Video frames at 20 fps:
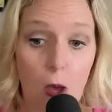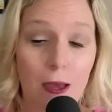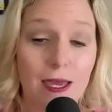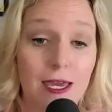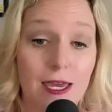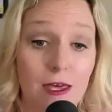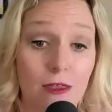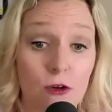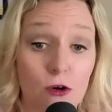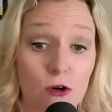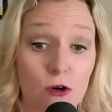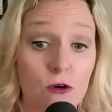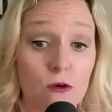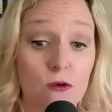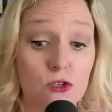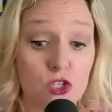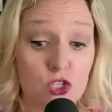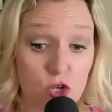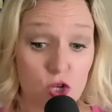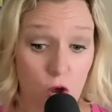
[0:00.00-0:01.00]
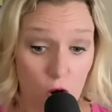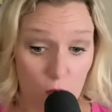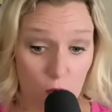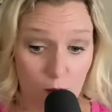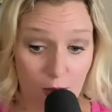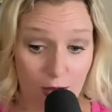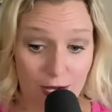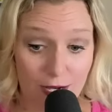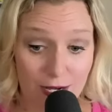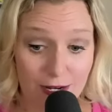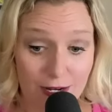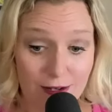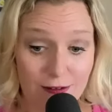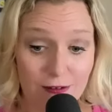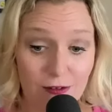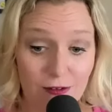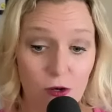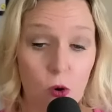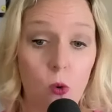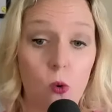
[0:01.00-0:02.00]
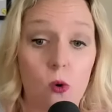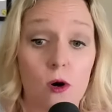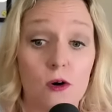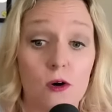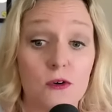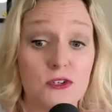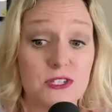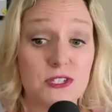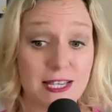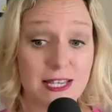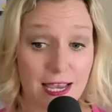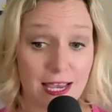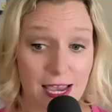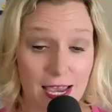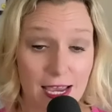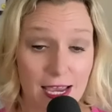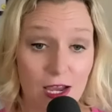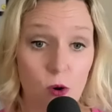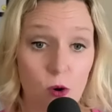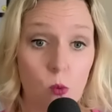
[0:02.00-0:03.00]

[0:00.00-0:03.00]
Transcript: either songwriting or singing